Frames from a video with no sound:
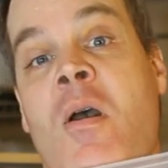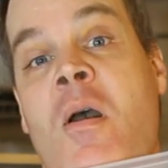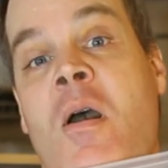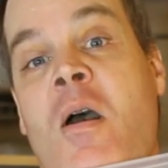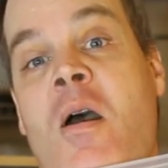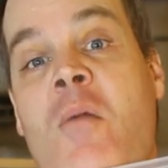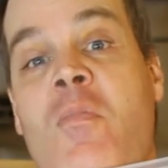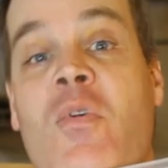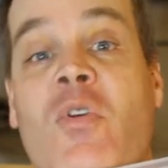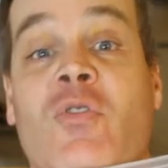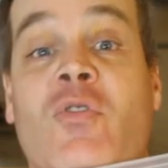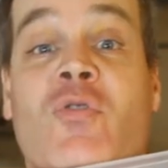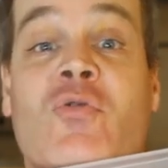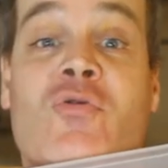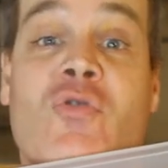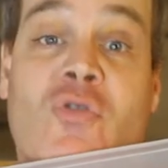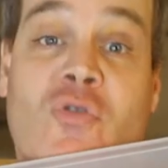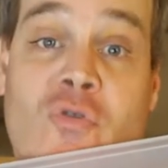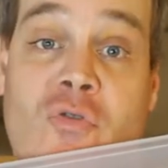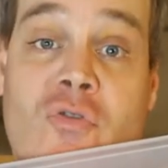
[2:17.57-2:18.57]
Um, this is
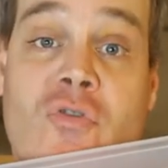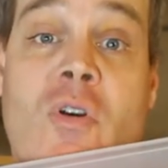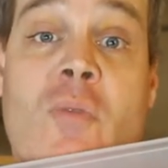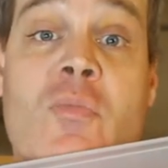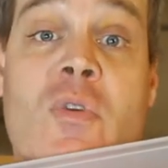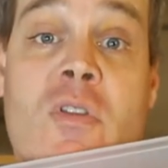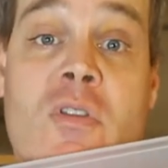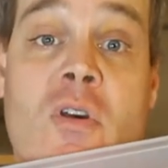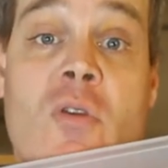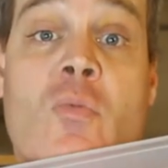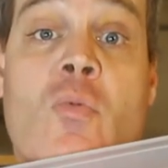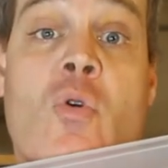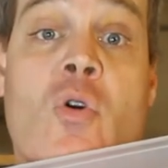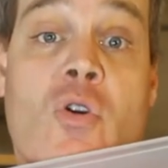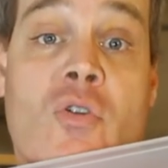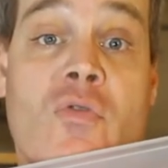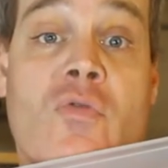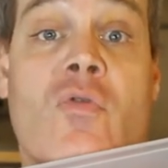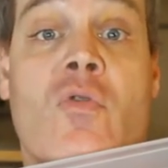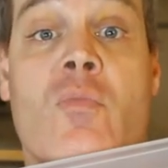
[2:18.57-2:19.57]
just something that
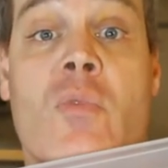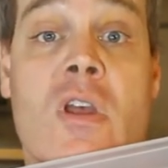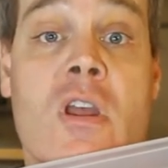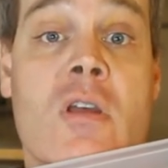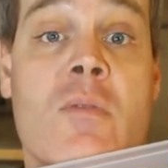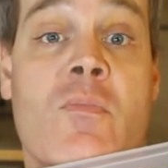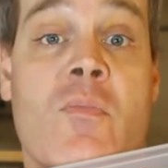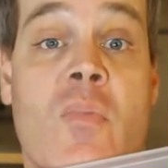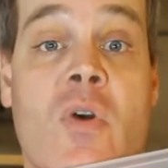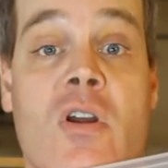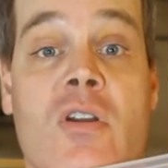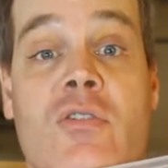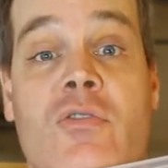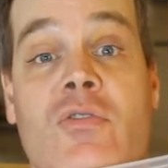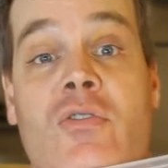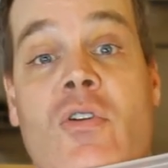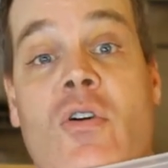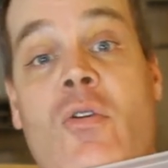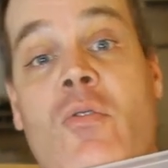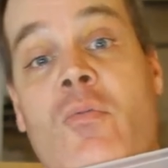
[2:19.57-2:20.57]
worked for me, but
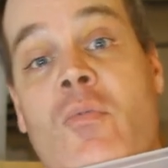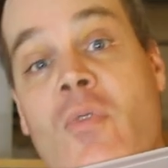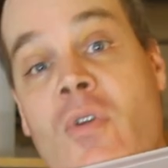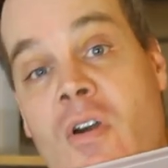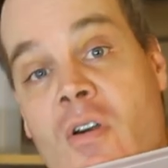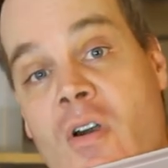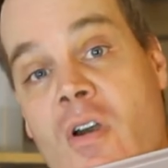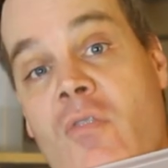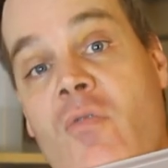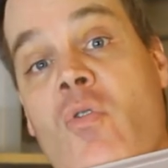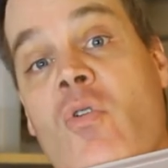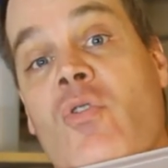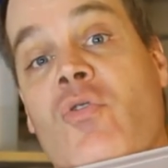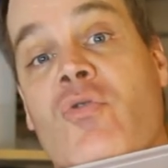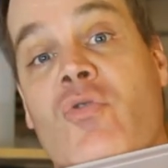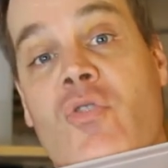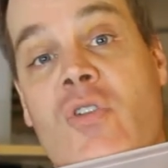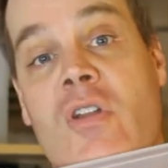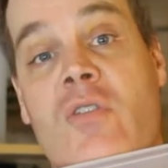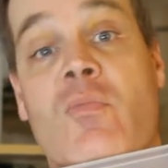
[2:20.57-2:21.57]
you know, of
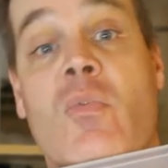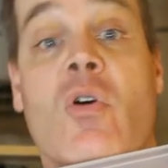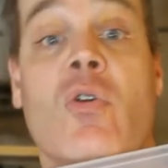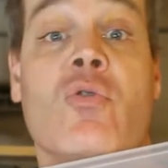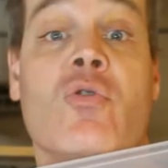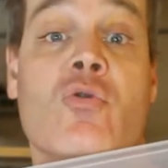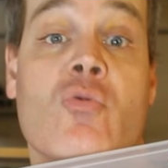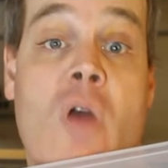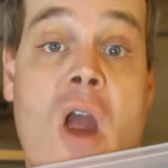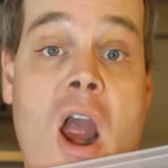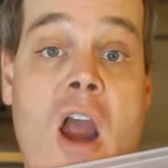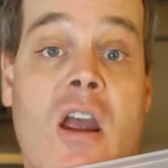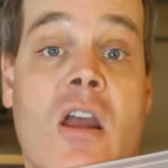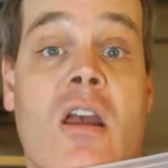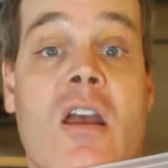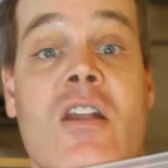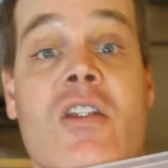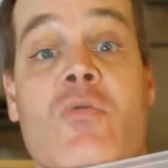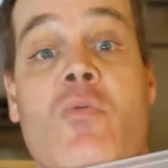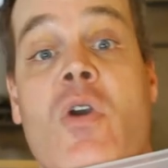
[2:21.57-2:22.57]
course you can build your rack
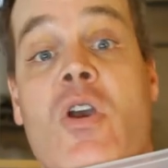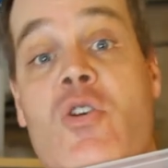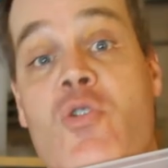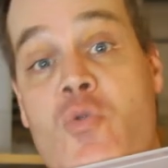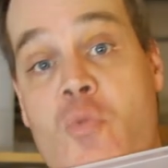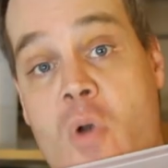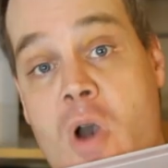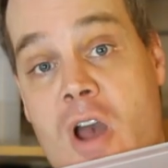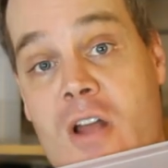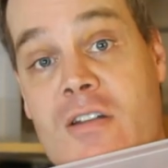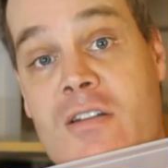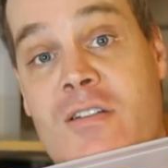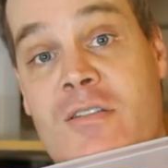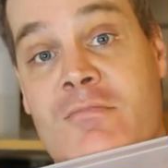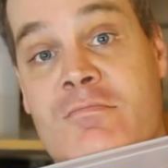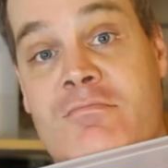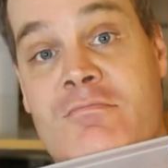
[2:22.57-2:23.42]
any way you want.